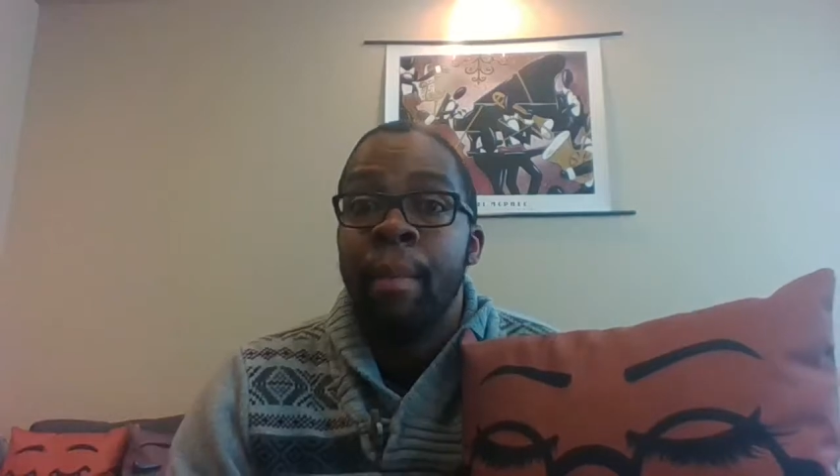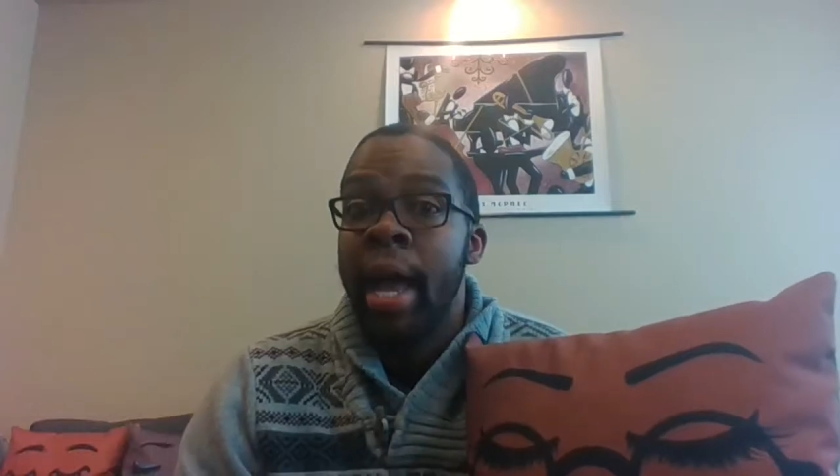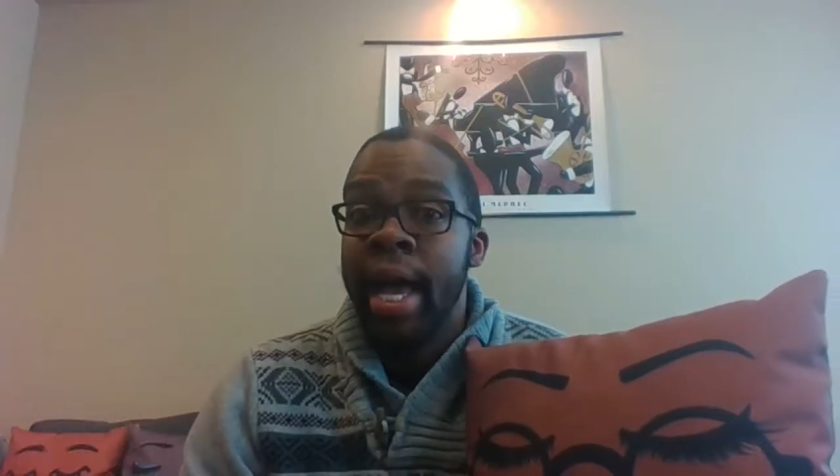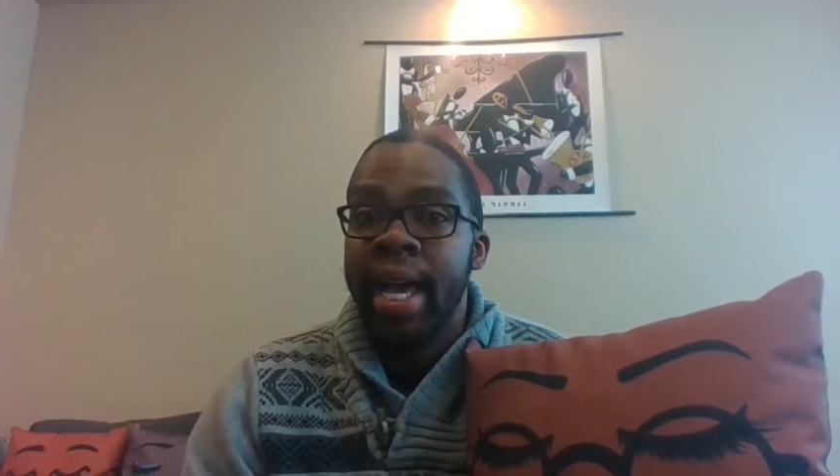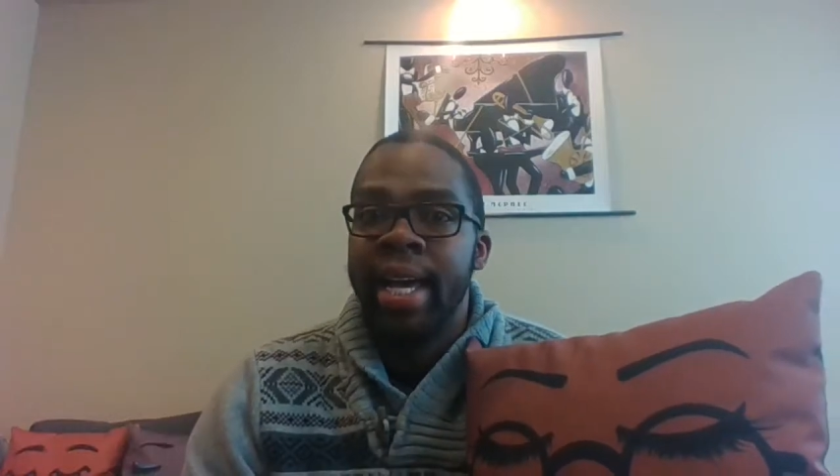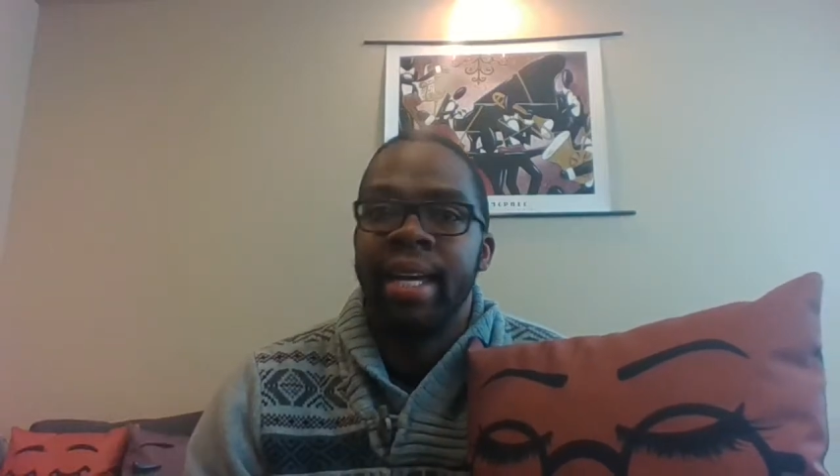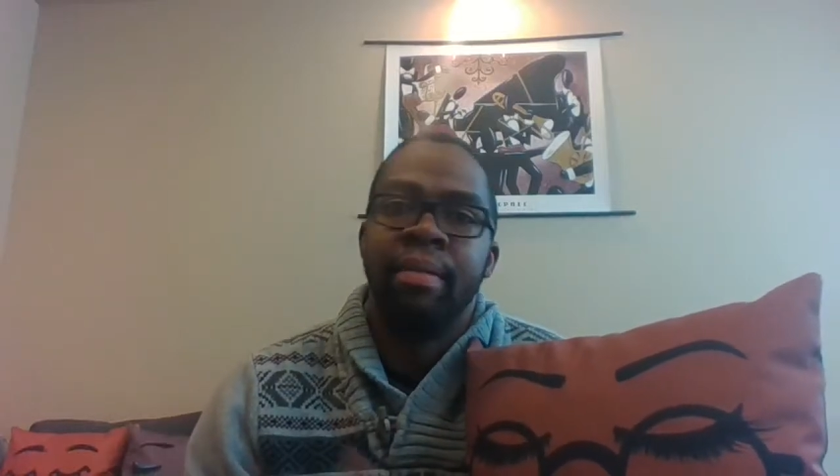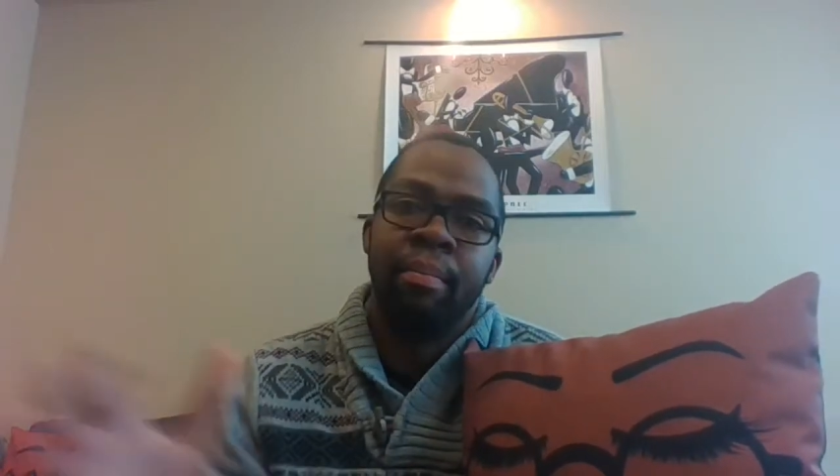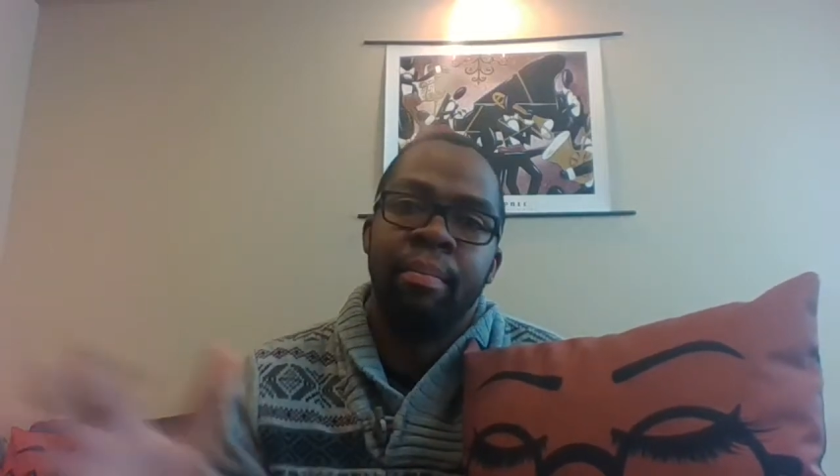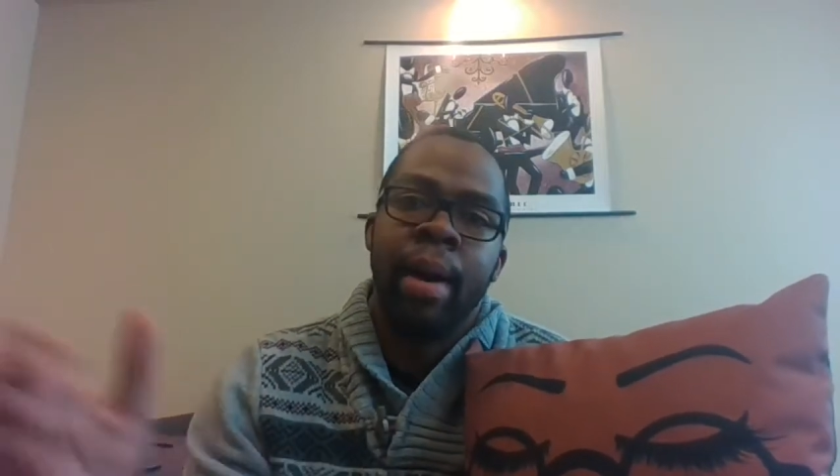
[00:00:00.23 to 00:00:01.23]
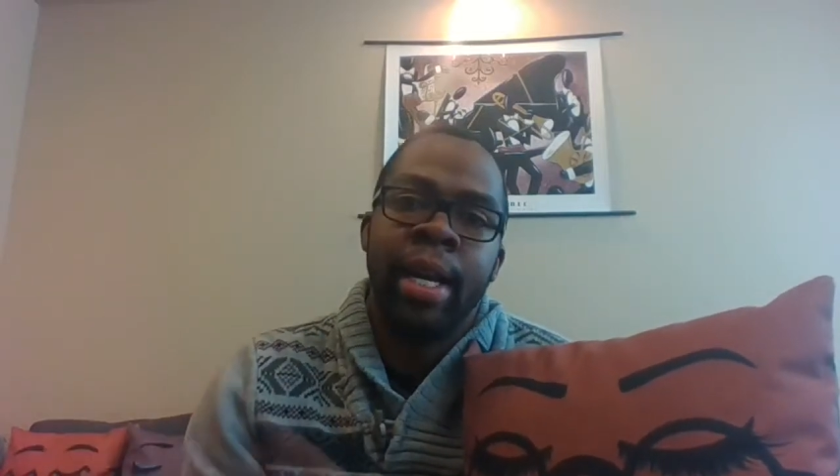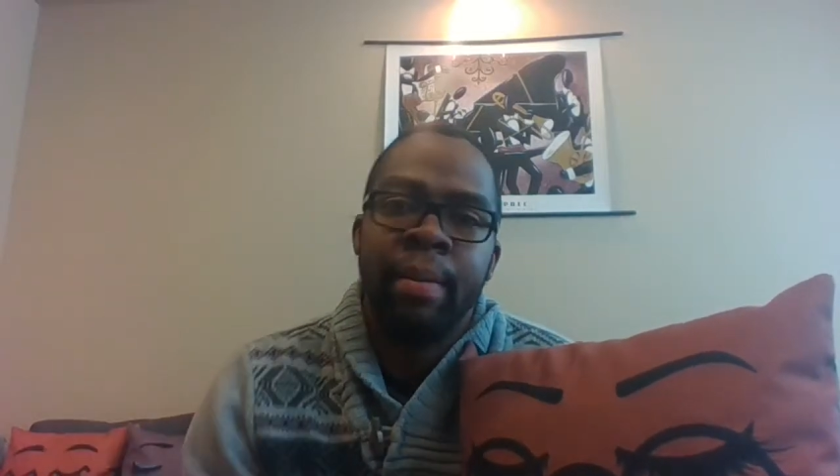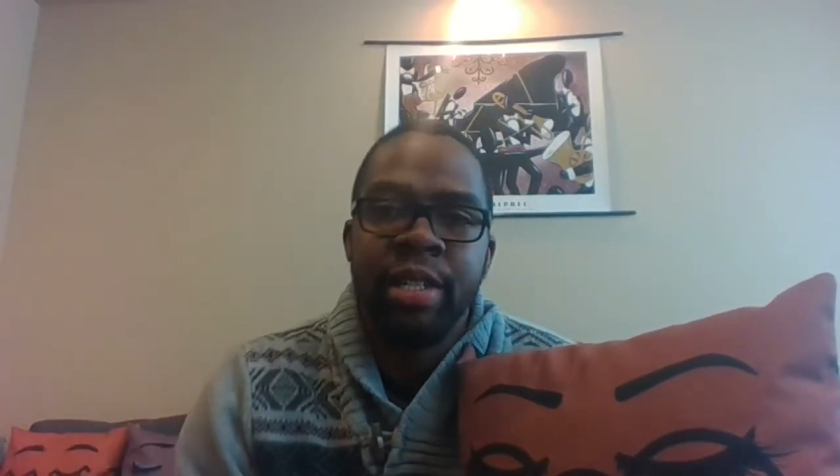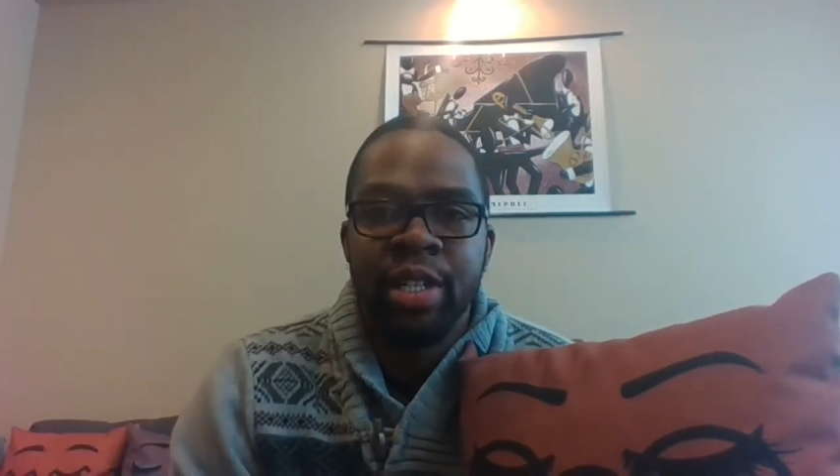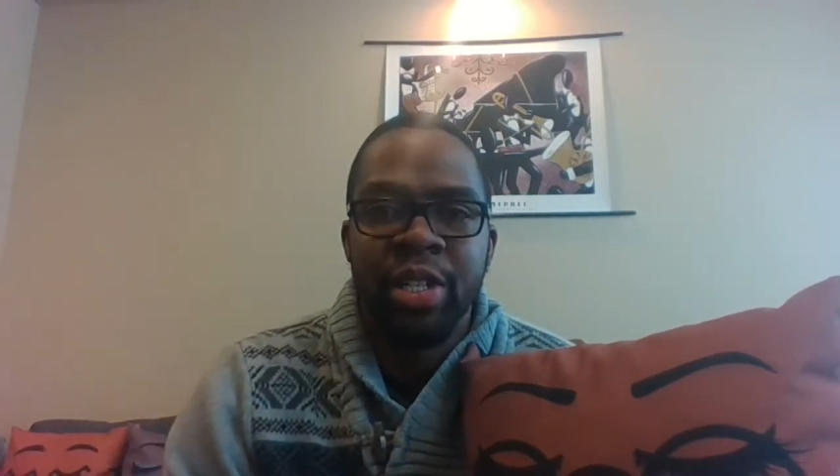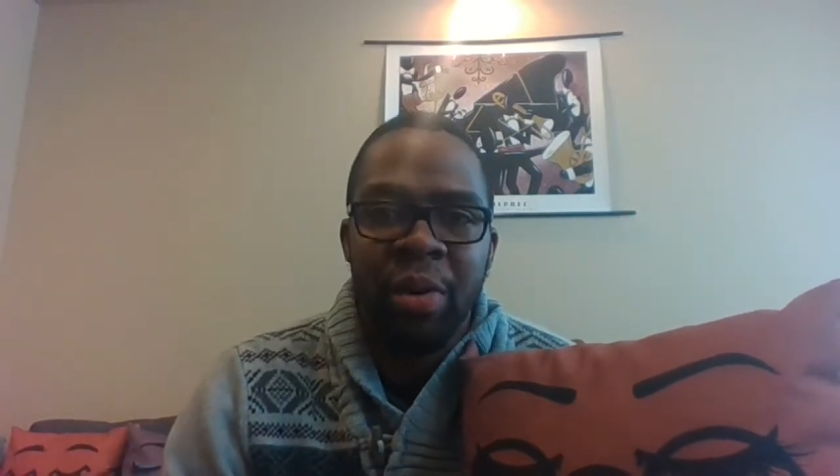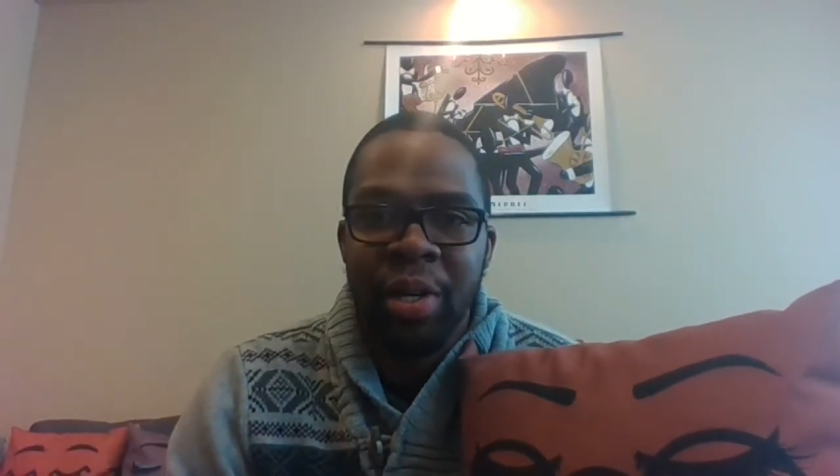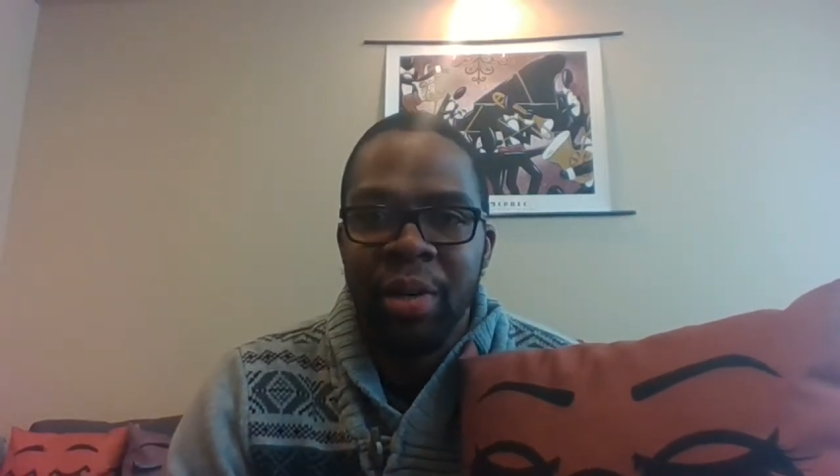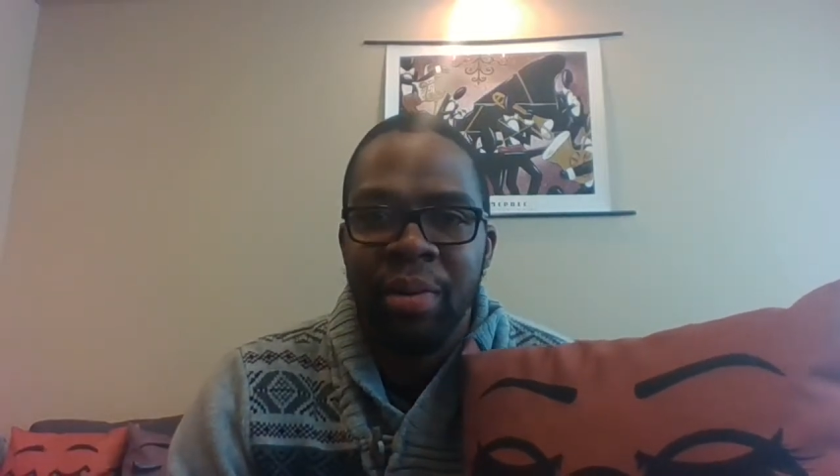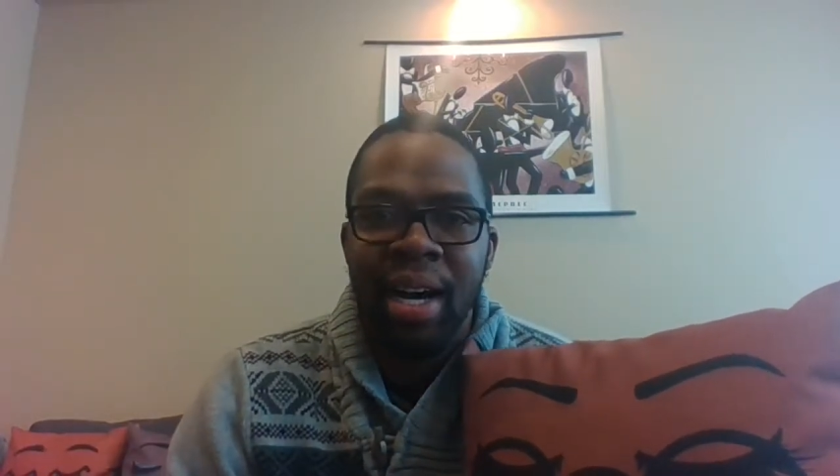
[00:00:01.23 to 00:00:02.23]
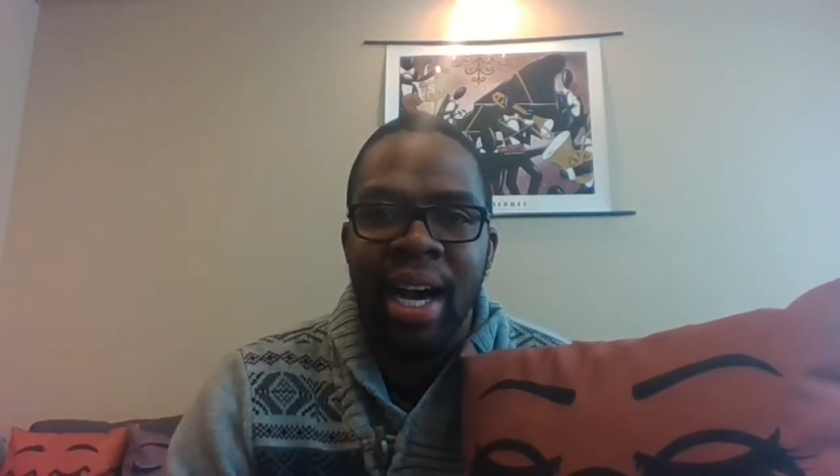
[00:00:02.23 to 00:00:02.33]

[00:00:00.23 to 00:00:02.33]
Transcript: Hey, my name is Antonio.